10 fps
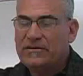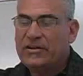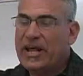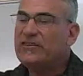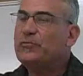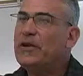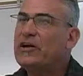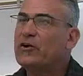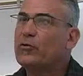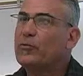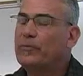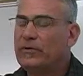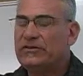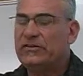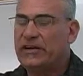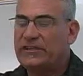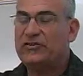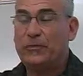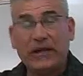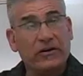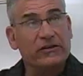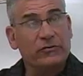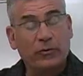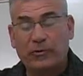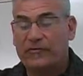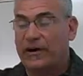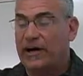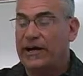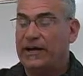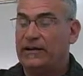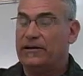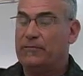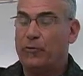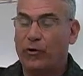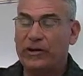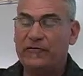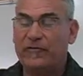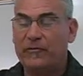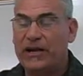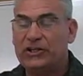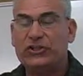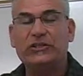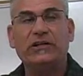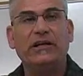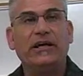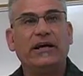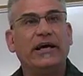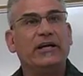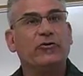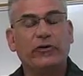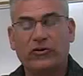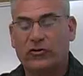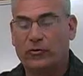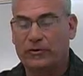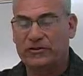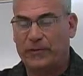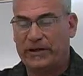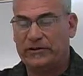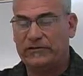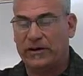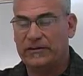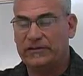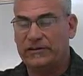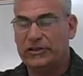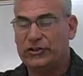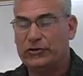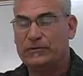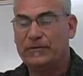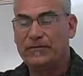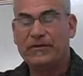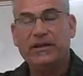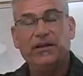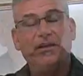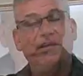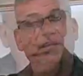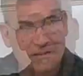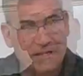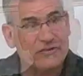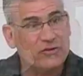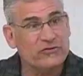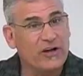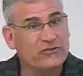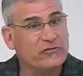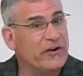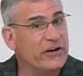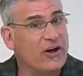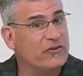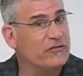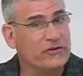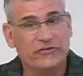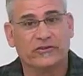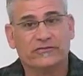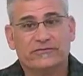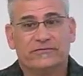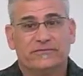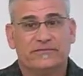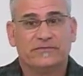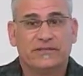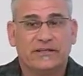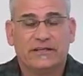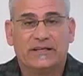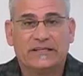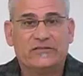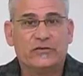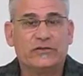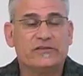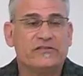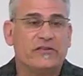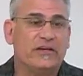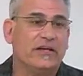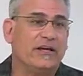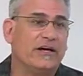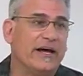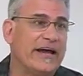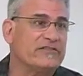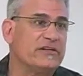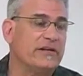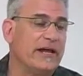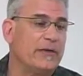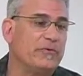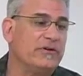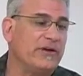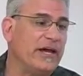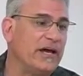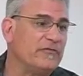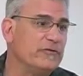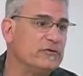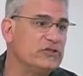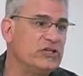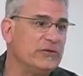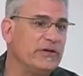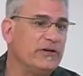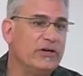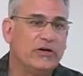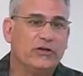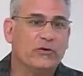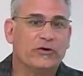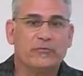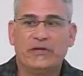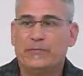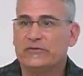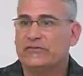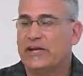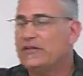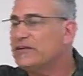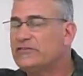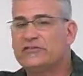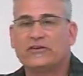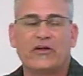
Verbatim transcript: Today's speakers will provide important information and critical perspectives on this issue. The issue is also very controversial. Soon as the accident happened at Fukushima, you heard people saying this is